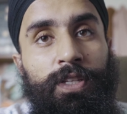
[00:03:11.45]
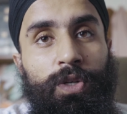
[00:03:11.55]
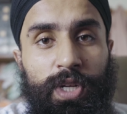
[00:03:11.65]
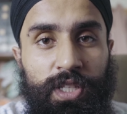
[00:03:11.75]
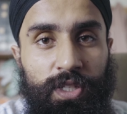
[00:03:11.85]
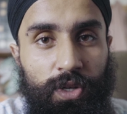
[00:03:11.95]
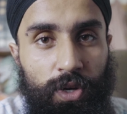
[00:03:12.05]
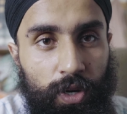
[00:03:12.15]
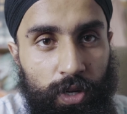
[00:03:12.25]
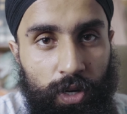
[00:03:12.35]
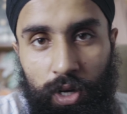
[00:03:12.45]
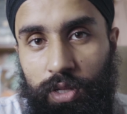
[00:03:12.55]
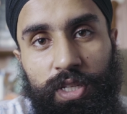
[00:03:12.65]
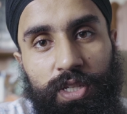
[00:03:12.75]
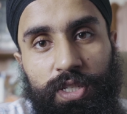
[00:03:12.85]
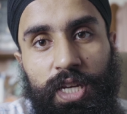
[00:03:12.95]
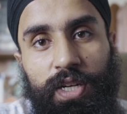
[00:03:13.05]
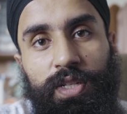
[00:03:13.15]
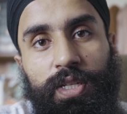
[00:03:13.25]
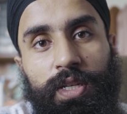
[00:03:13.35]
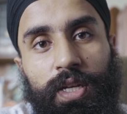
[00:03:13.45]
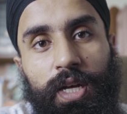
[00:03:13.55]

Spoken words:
So once all this is settled,